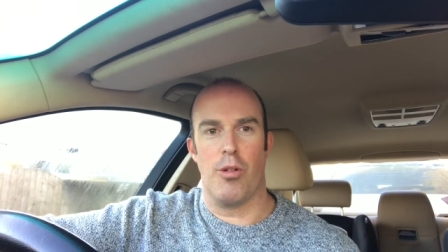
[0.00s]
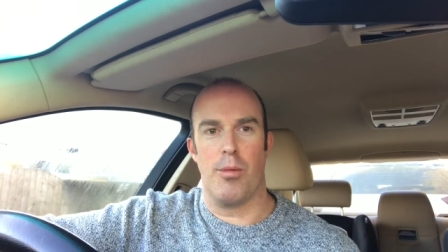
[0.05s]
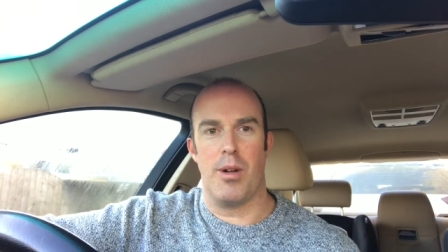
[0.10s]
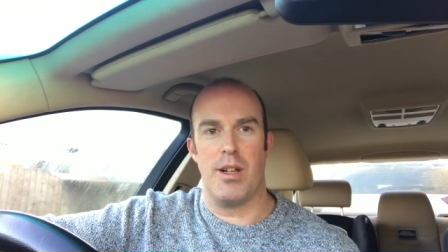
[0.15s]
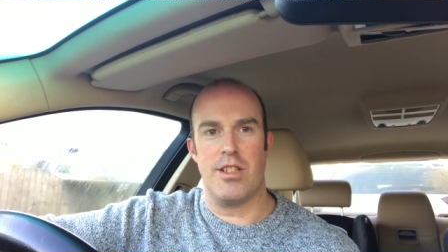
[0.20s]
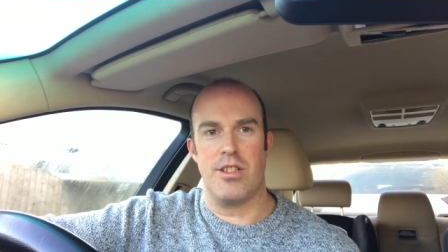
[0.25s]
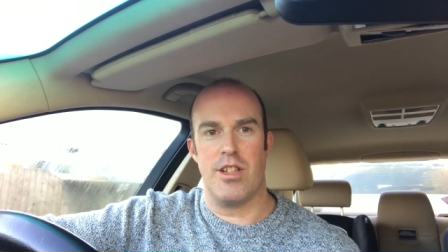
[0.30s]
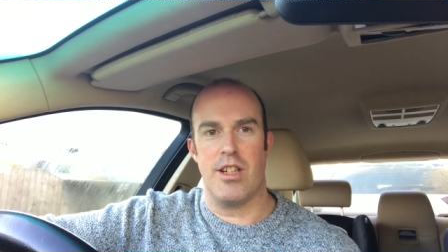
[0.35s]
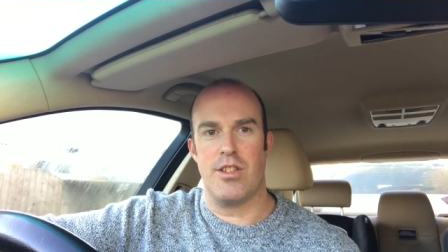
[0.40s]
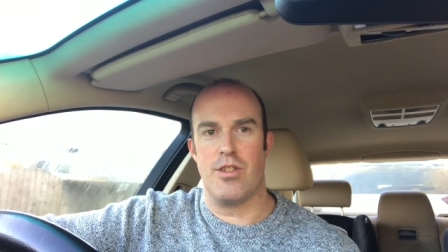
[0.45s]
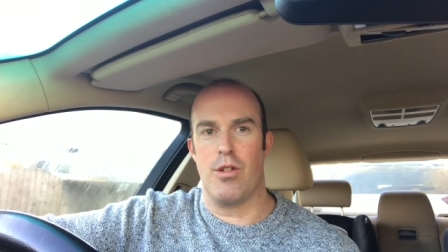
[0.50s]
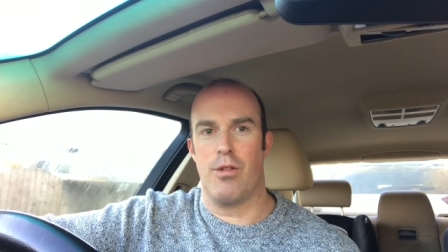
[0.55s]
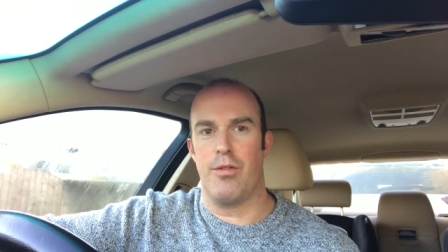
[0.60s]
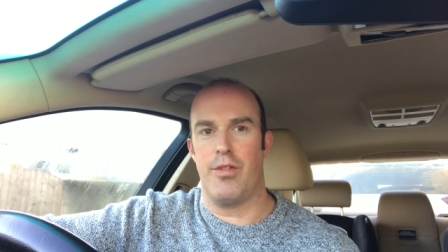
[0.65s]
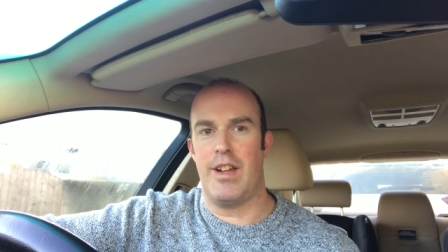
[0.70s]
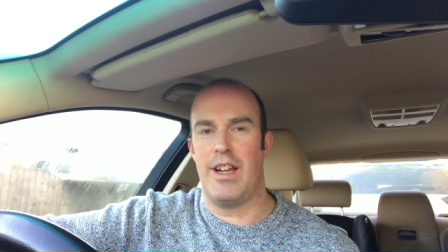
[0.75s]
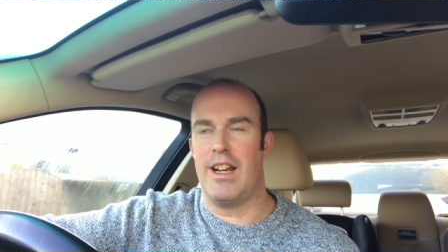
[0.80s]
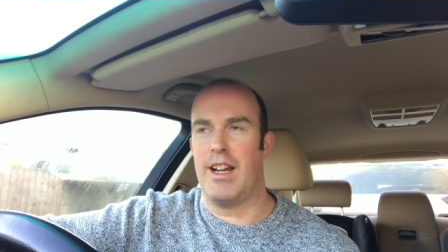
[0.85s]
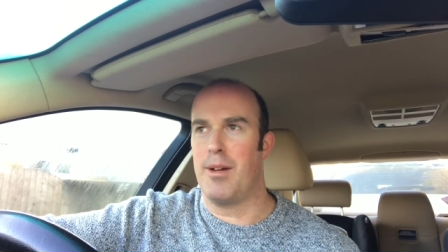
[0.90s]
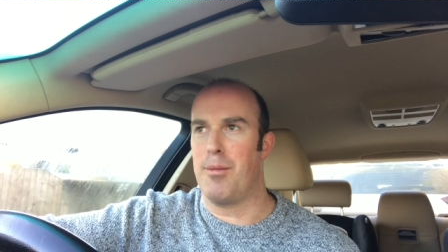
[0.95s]
it's your
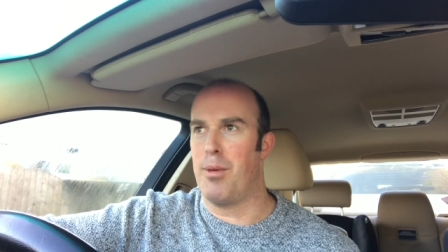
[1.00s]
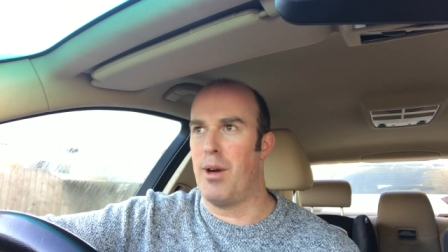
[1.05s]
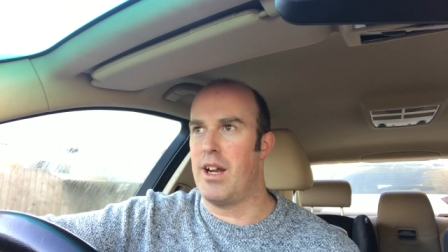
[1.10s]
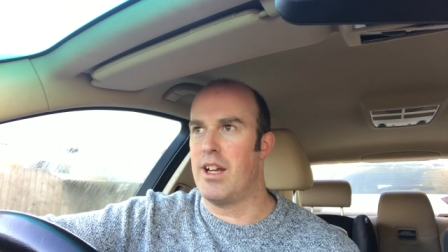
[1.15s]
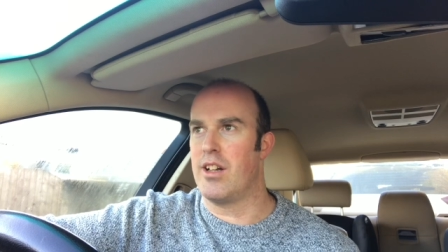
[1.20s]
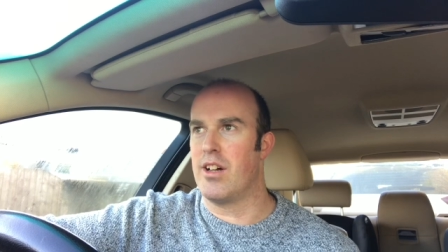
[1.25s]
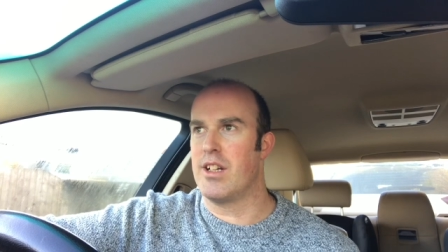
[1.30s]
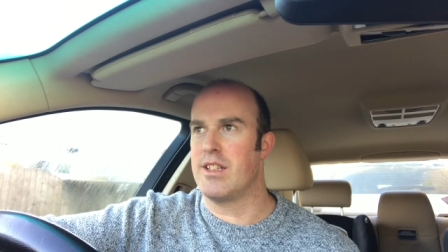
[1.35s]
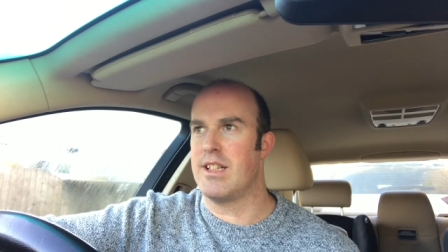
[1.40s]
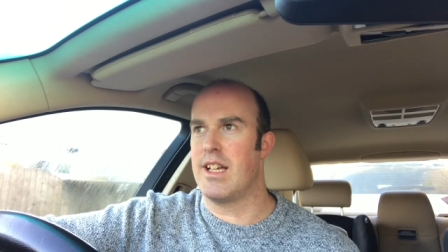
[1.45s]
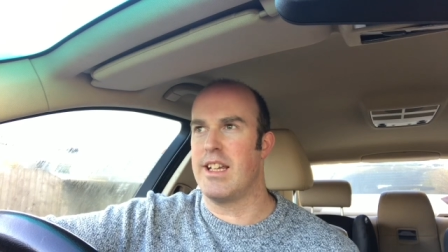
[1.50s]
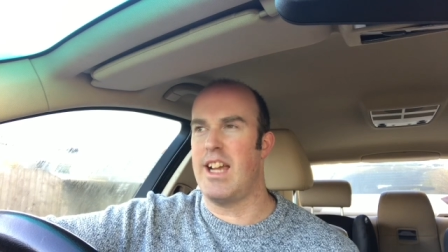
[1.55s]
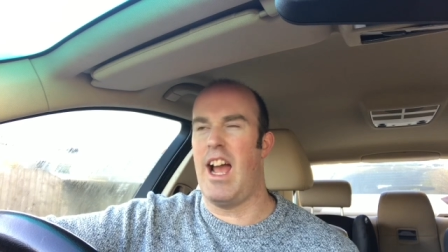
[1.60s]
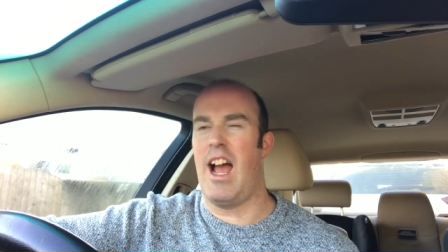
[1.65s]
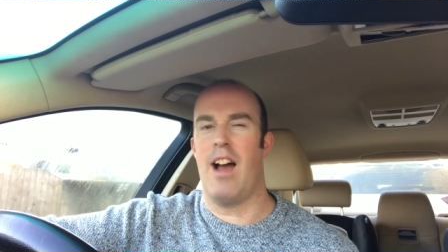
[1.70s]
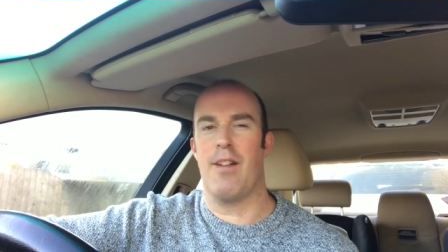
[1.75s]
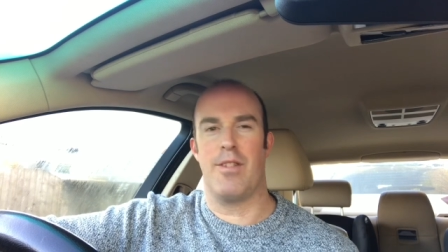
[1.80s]
feeling brain kind of saying, yeah,